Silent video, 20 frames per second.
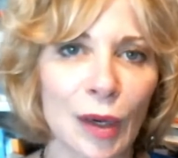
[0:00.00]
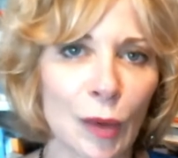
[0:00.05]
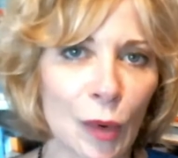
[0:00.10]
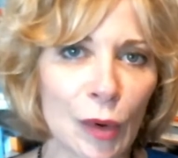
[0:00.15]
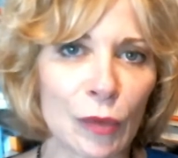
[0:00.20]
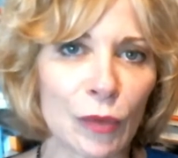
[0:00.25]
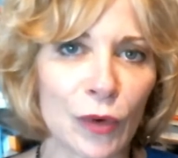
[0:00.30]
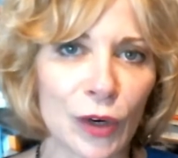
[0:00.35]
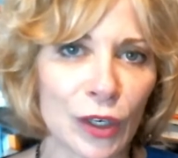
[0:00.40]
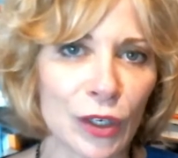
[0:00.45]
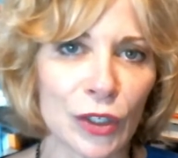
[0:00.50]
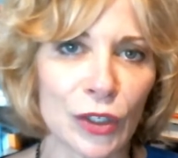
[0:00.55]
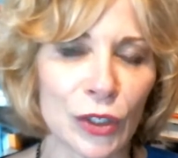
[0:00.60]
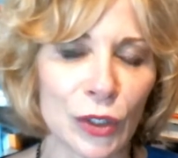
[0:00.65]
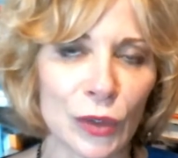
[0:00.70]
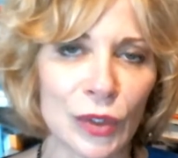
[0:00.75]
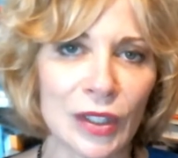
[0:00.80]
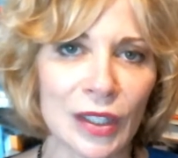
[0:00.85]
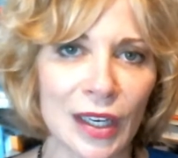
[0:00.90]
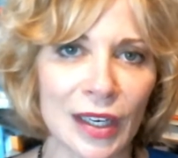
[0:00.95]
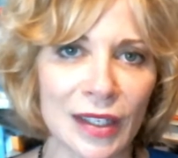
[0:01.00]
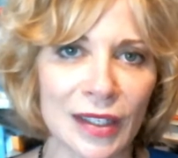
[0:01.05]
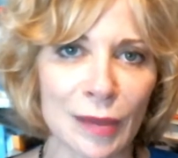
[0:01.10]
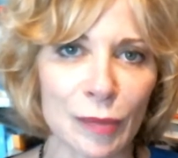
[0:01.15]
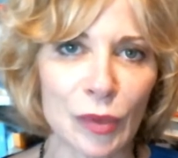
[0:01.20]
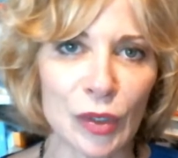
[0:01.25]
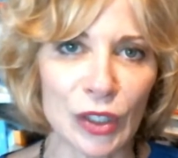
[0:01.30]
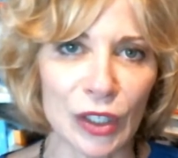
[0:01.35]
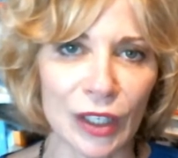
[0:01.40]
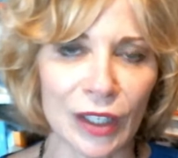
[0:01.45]
referring to 2 studies in
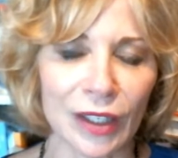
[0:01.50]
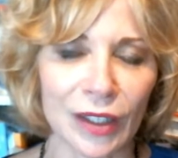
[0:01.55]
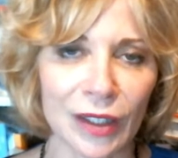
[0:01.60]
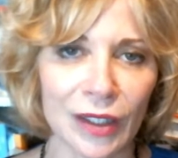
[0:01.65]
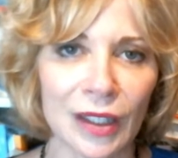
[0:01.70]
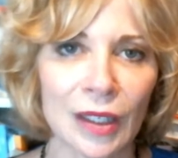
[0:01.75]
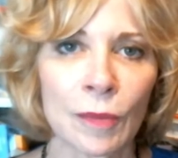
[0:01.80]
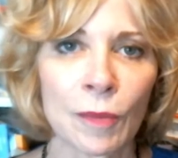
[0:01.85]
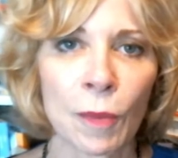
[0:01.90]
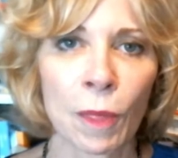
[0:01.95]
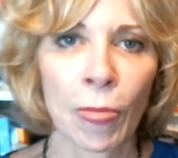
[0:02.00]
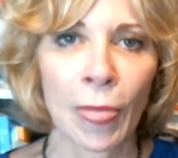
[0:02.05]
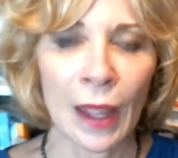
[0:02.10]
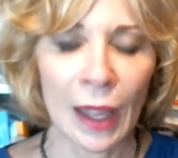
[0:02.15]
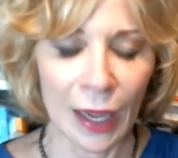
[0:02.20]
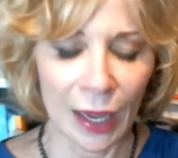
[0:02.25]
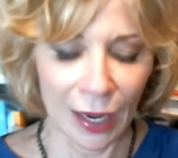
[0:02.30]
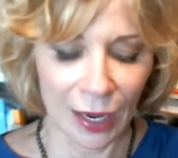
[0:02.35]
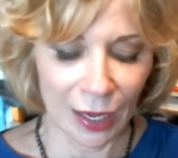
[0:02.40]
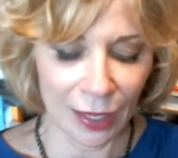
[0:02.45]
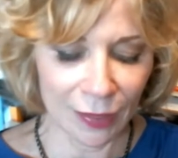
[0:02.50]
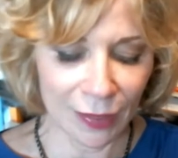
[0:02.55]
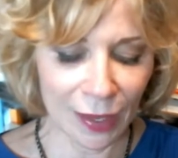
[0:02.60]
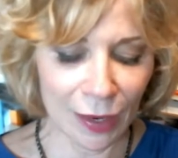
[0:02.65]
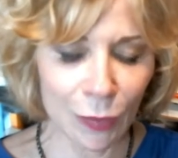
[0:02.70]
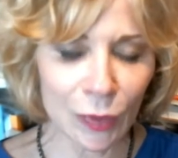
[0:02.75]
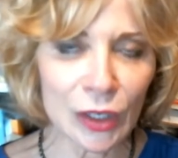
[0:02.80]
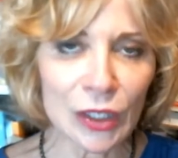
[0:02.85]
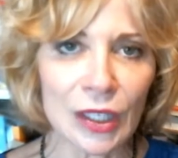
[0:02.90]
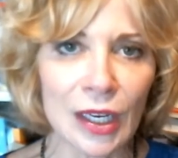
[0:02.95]
particular, and
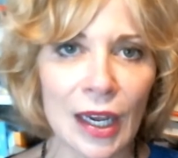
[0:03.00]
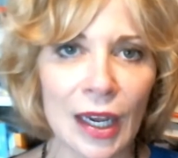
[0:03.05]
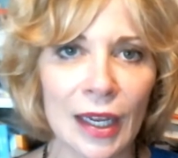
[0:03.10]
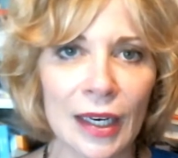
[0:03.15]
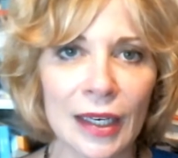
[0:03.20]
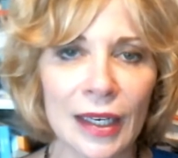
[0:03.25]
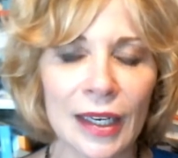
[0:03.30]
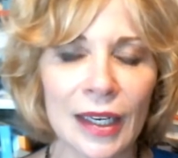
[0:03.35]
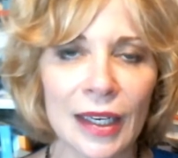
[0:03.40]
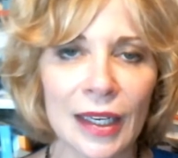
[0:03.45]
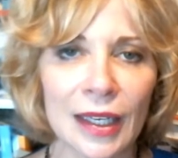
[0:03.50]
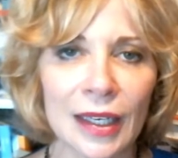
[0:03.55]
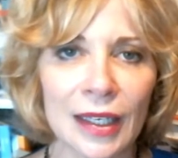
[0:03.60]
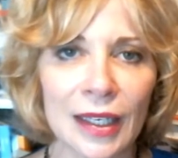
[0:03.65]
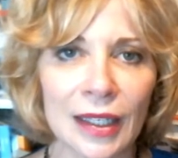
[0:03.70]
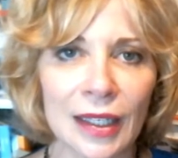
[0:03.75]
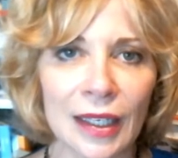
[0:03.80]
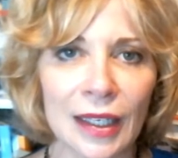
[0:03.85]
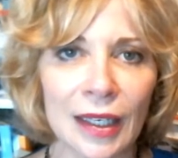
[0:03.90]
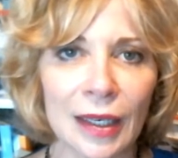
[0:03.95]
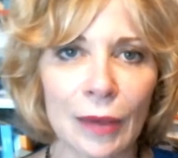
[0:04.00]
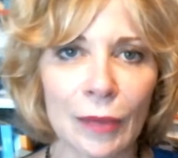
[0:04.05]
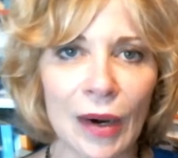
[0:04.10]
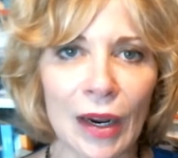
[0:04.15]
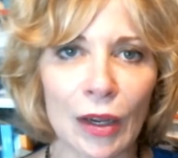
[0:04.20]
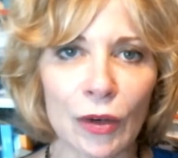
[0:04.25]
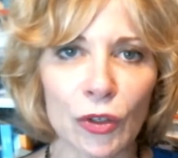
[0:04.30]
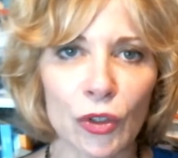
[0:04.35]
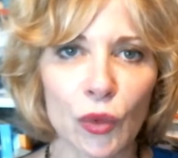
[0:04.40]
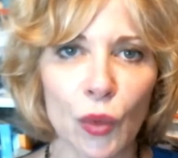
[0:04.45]
they were done in
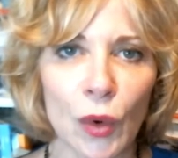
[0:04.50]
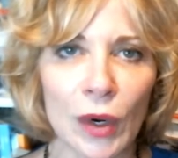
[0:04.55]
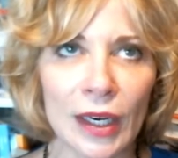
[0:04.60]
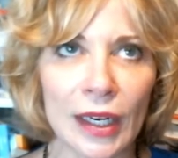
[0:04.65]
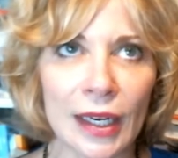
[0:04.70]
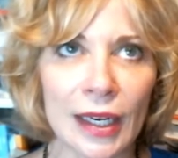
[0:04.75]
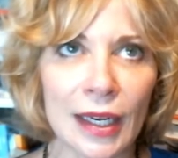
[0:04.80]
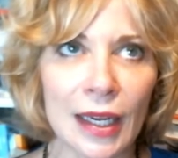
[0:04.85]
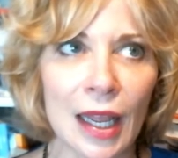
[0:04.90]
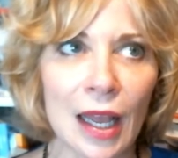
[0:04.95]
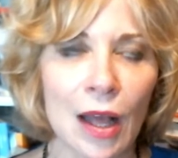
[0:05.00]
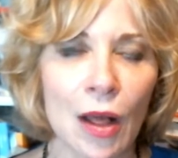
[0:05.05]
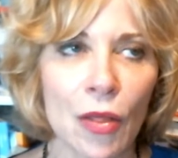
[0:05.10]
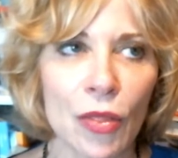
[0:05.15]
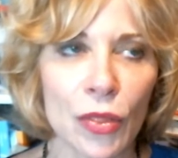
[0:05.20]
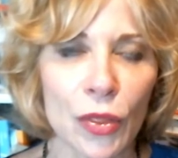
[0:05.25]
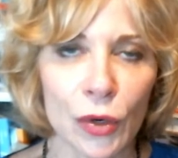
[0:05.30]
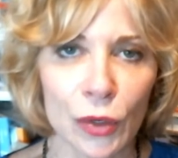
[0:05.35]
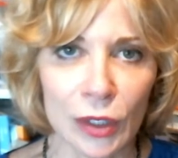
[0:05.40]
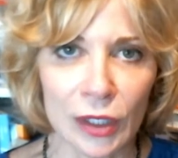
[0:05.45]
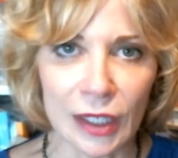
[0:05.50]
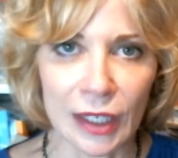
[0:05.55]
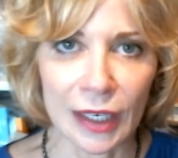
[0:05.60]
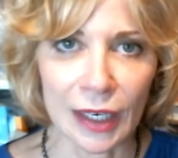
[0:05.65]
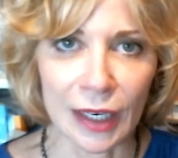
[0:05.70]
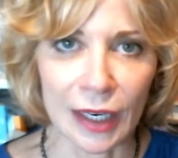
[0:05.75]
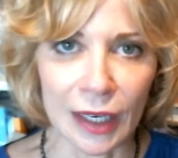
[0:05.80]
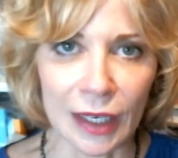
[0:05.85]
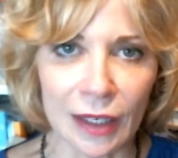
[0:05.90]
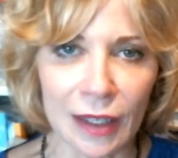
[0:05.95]
around
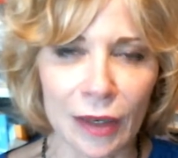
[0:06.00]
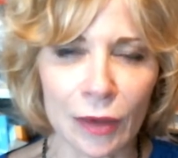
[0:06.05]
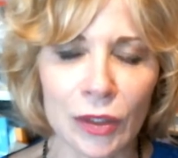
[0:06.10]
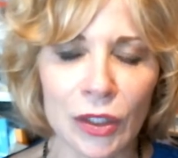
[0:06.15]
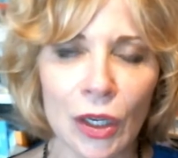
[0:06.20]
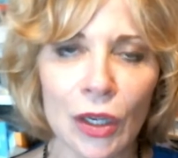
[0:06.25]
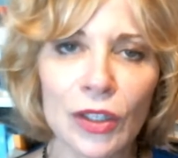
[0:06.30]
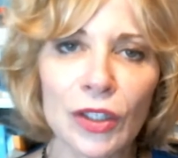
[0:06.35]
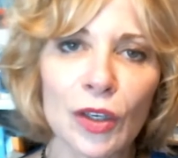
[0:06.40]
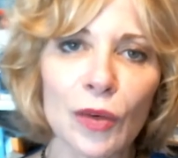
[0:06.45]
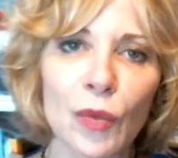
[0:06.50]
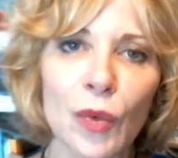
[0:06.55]
2013. There was also